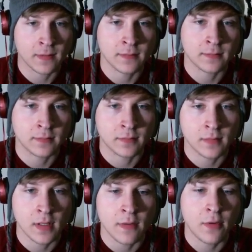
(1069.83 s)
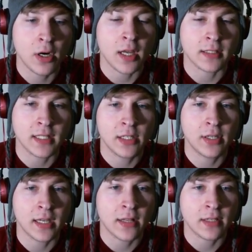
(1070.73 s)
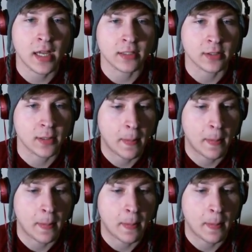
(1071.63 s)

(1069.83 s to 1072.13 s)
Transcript: Veradux, I need you taking out the doctor.